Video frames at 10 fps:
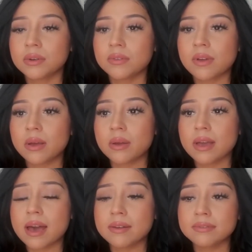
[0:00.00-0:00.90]
if I
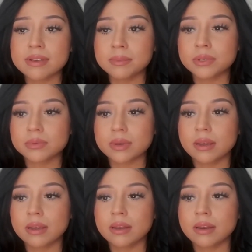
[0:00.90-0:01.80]
have time to
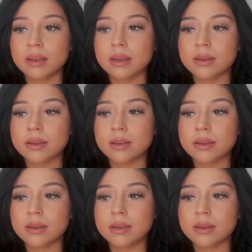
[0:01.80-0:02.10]
read,